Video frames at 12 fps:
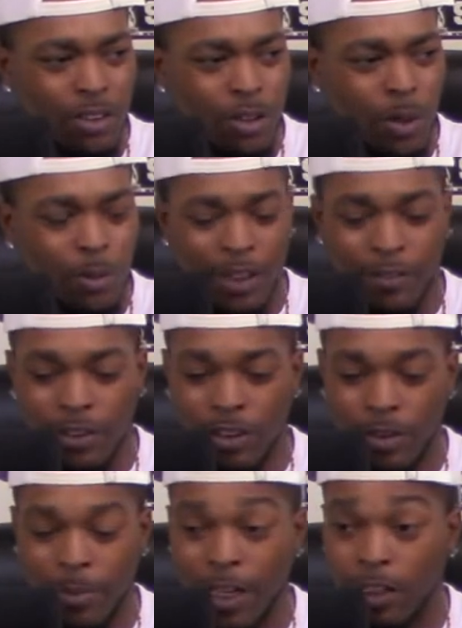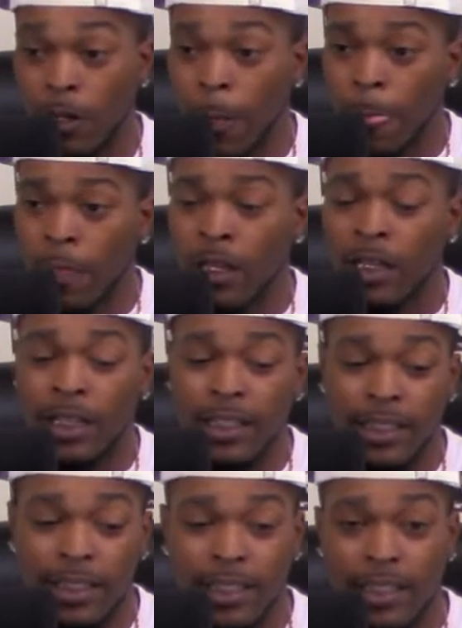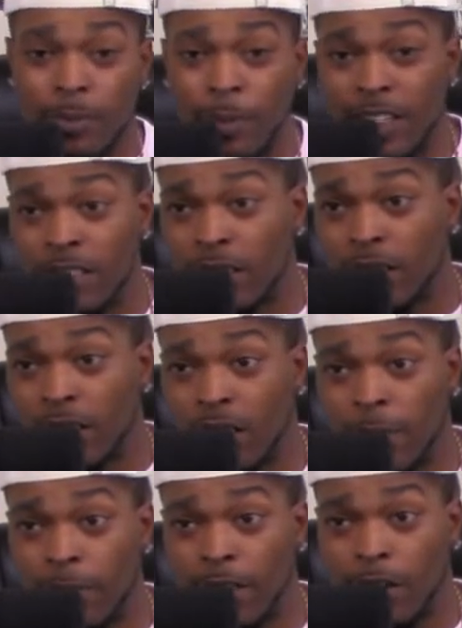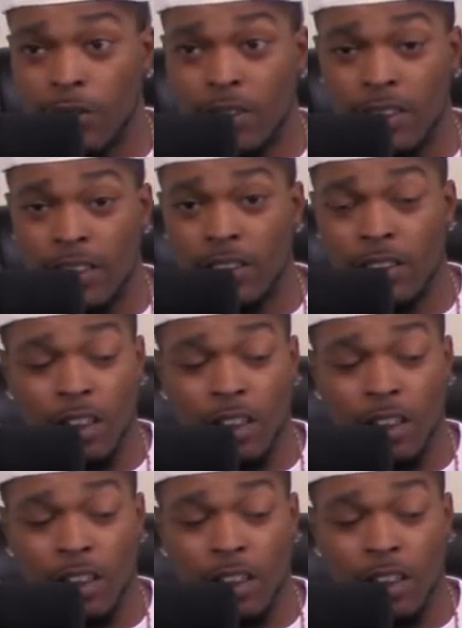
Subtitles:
or whatever. It doesn't matter. He is basically coming out and snitching on